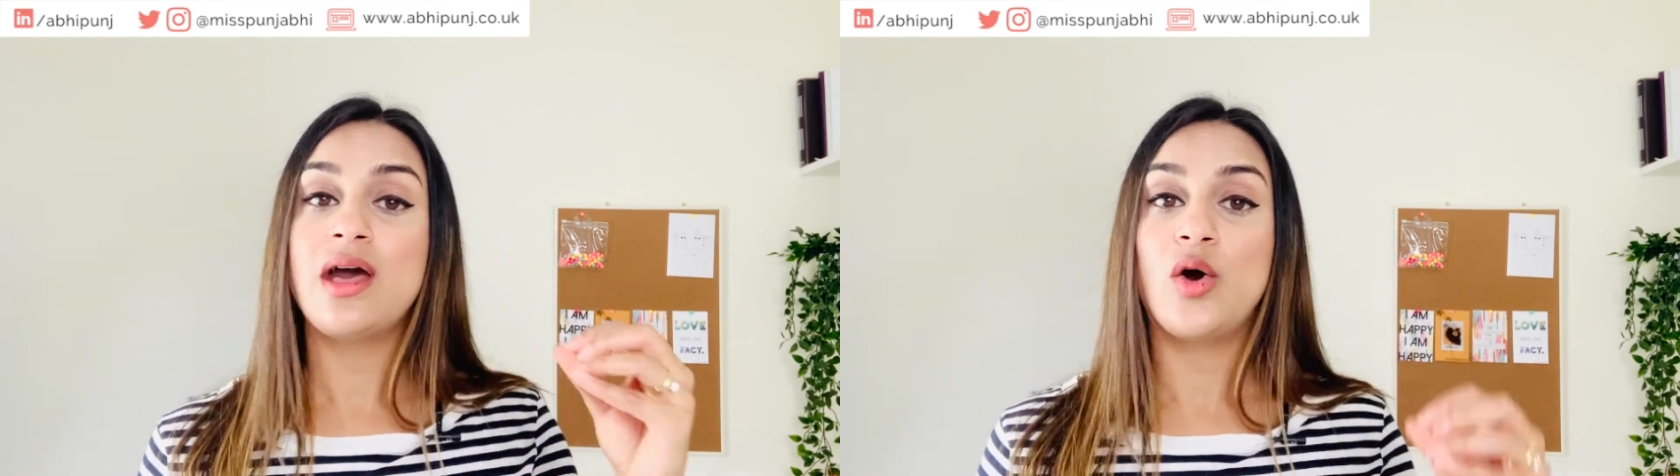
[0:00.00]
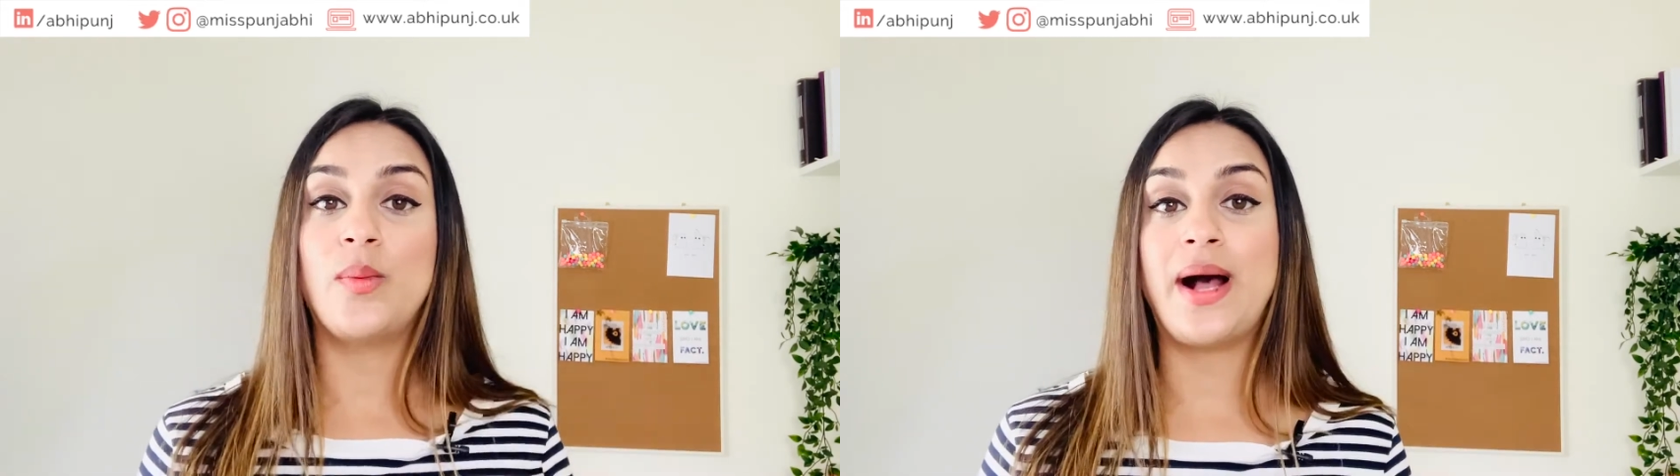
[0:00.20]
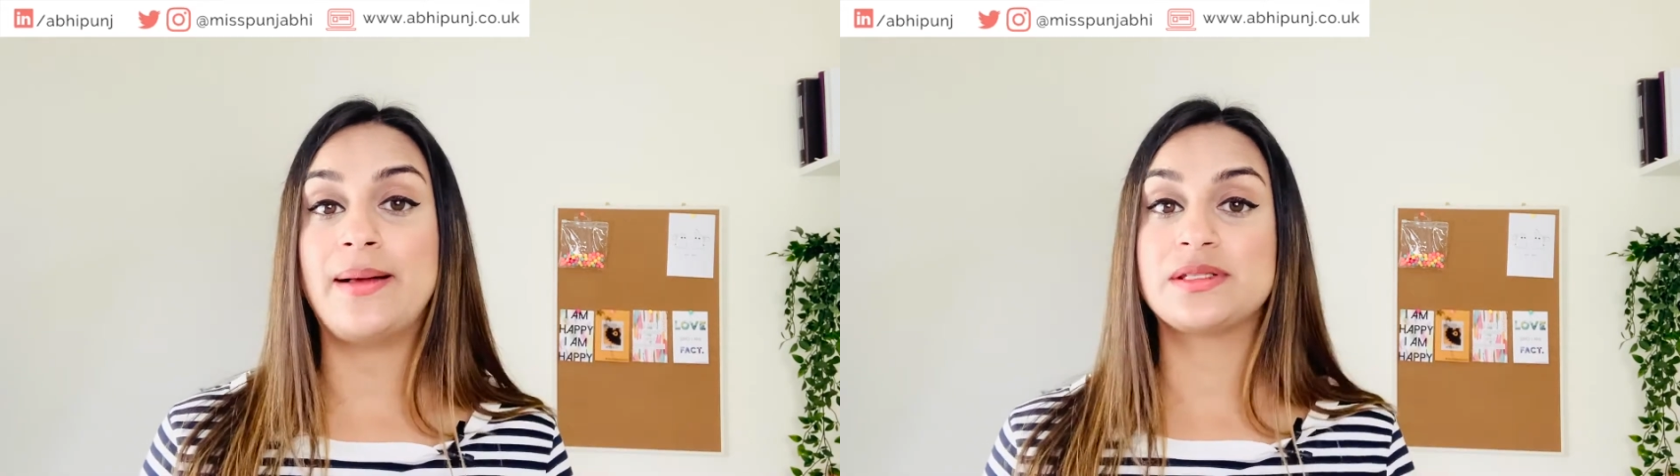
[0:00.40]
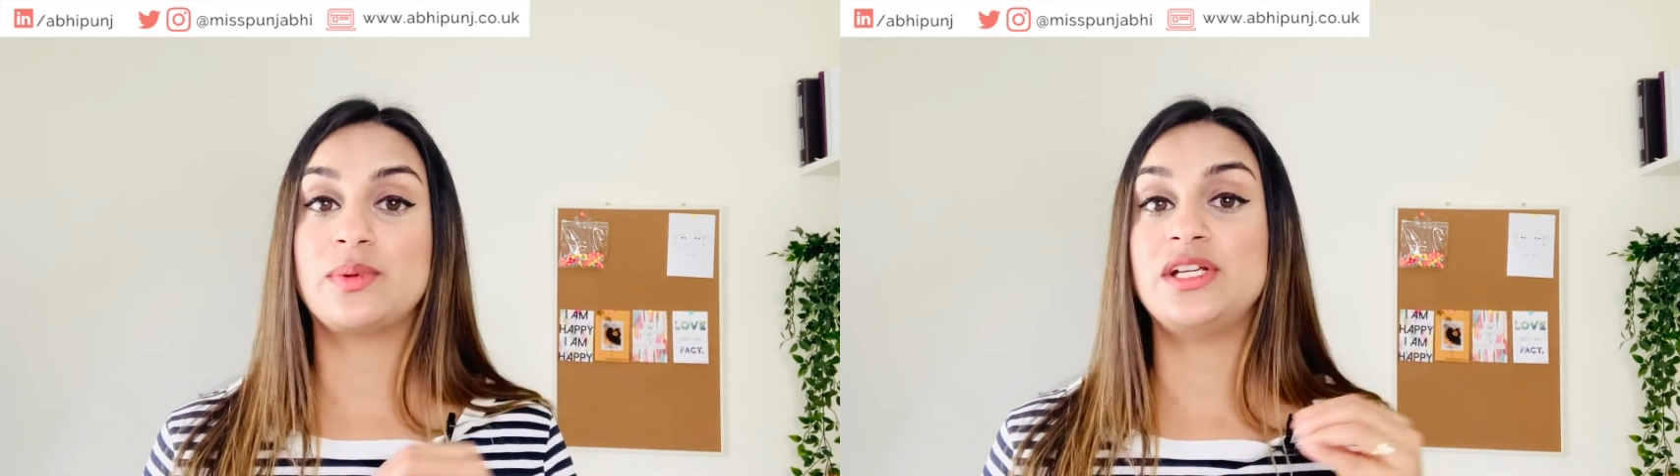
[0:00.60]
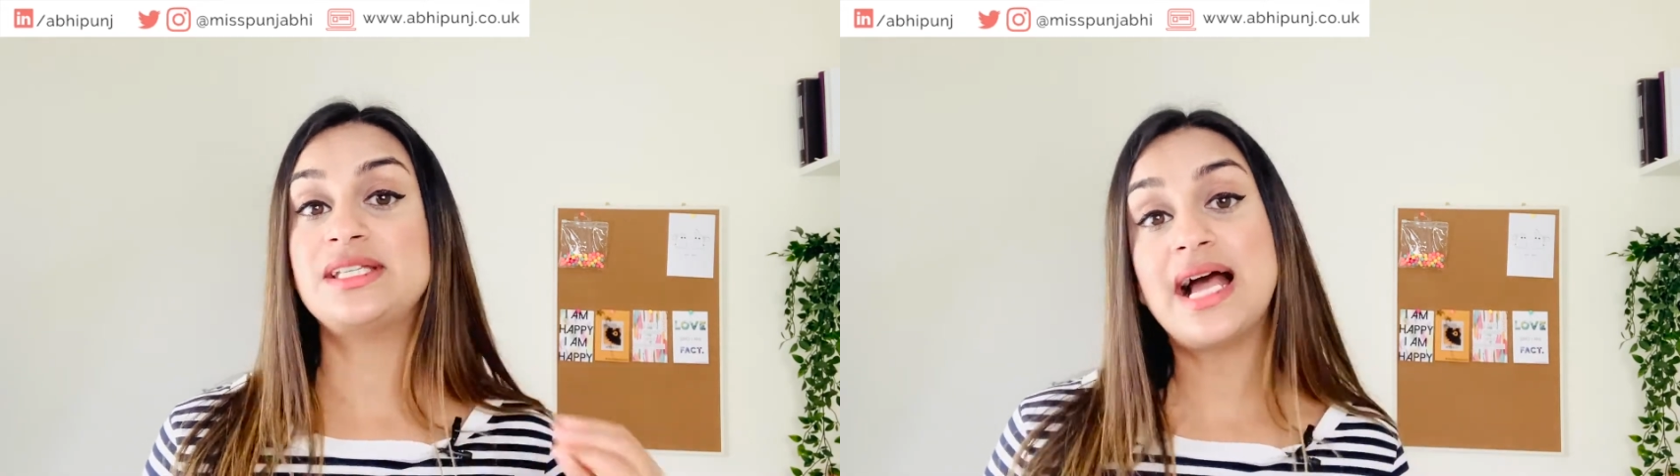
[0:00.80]
or perhaps
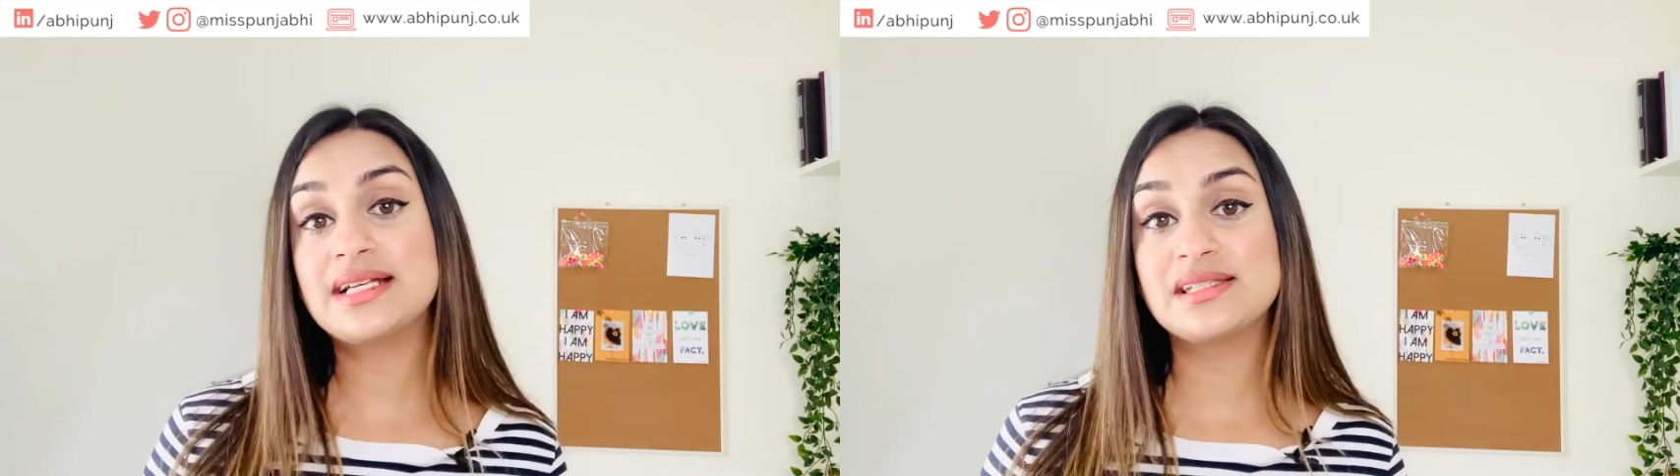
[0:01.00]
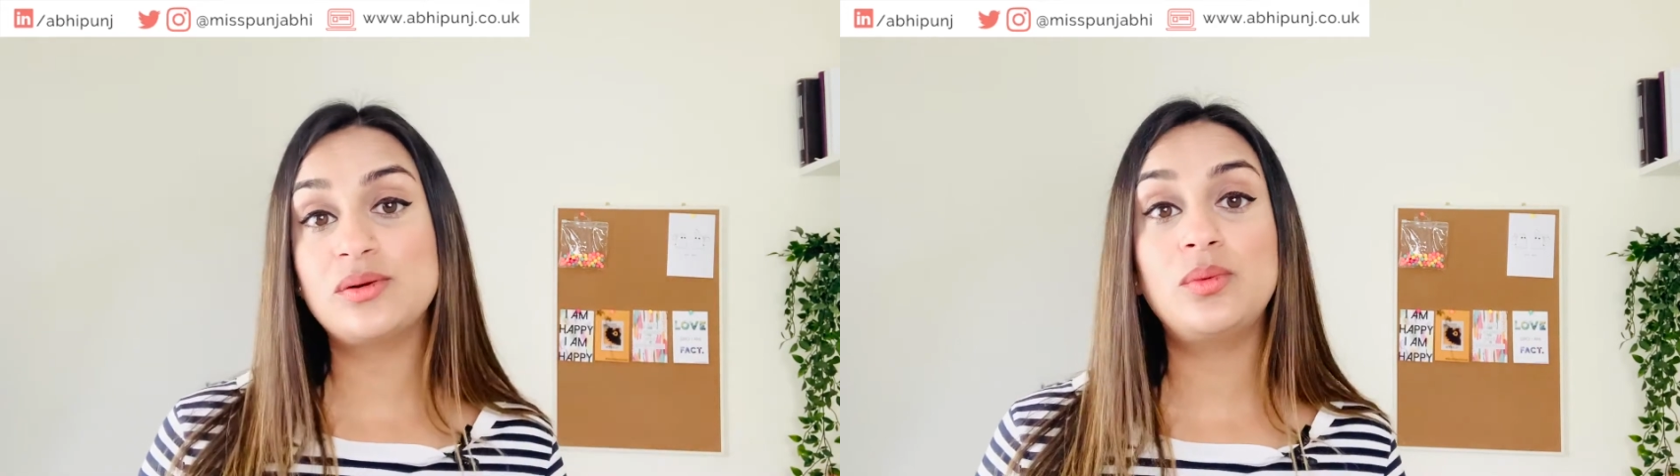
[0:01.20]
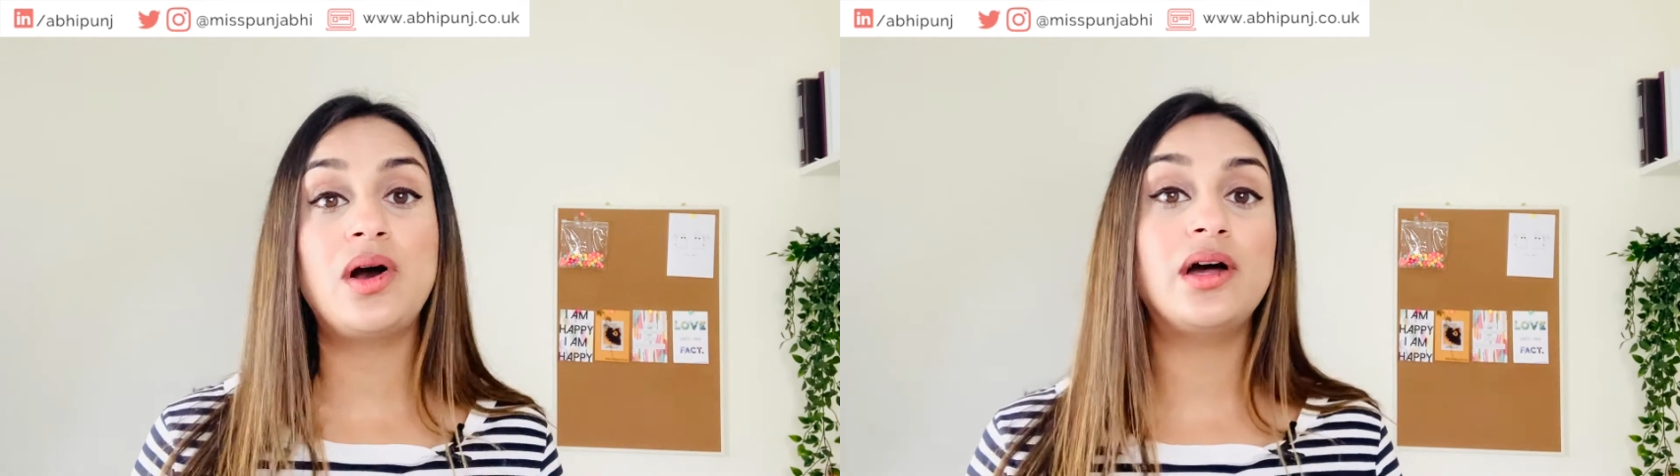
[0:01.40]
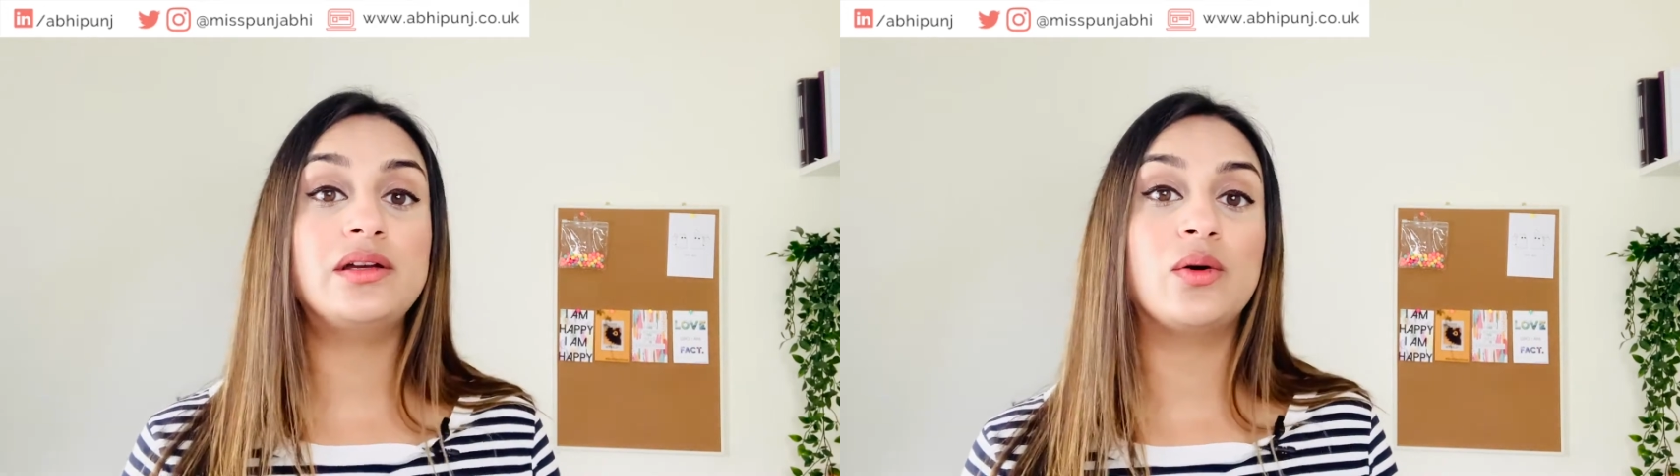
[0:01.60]
when you tagged someone,